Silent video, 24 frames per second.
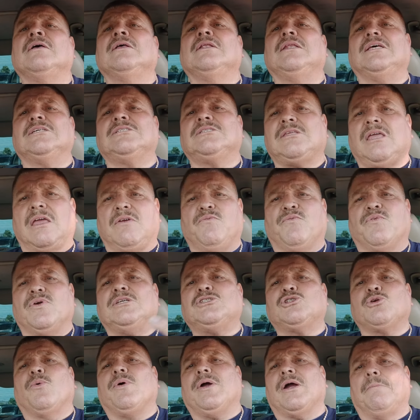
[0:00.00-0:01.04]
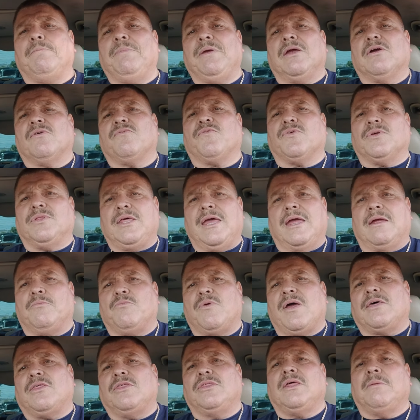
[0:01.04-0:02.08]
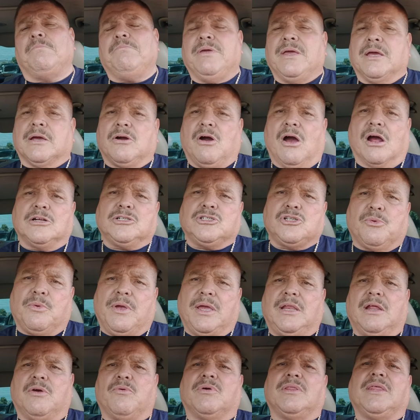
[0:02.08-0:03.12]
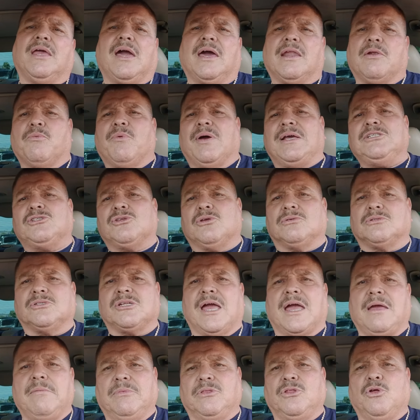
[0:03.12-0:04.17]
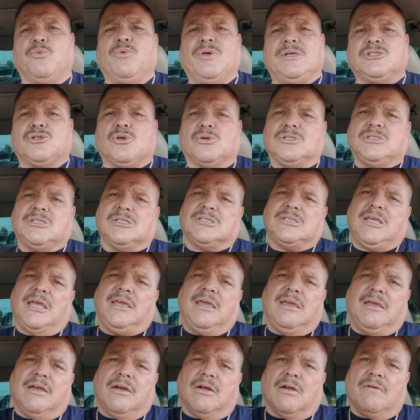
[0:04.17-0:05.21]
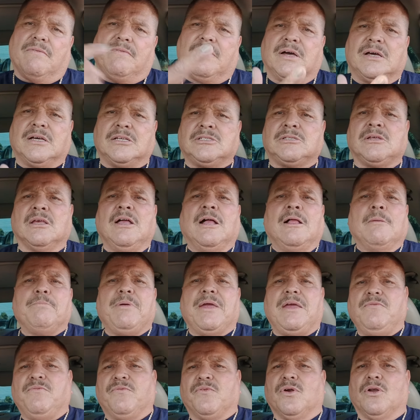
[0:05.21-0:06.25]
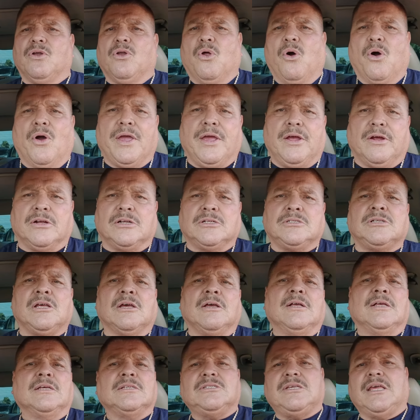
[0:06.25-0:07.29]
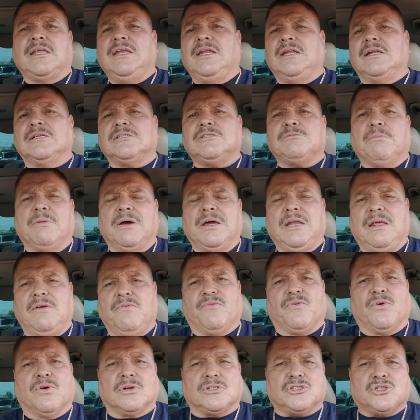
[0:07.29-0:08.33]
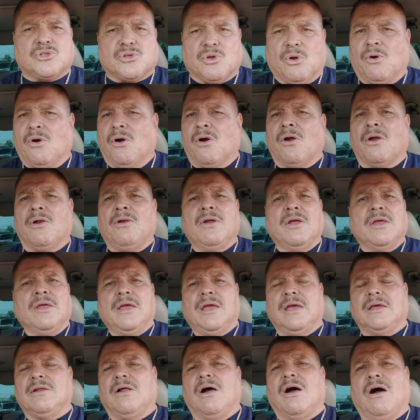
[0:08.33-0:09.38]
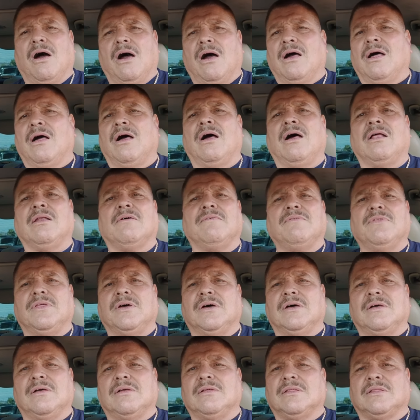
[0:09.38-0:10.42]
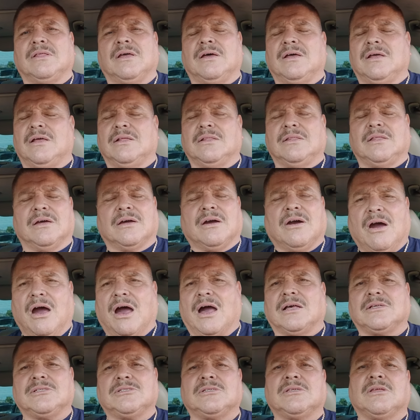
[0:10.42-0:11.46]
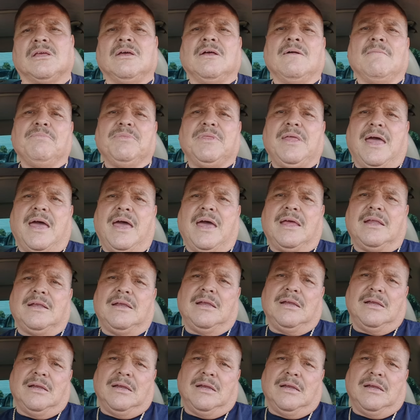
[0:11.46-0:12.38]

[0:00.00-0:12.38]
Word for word: Let's stay free so we could be here for them rather than be incarcerated where they got to waste their time and their resources taking care of us, paying for lawyers, sending us money for a store, and all of the, the, the costs that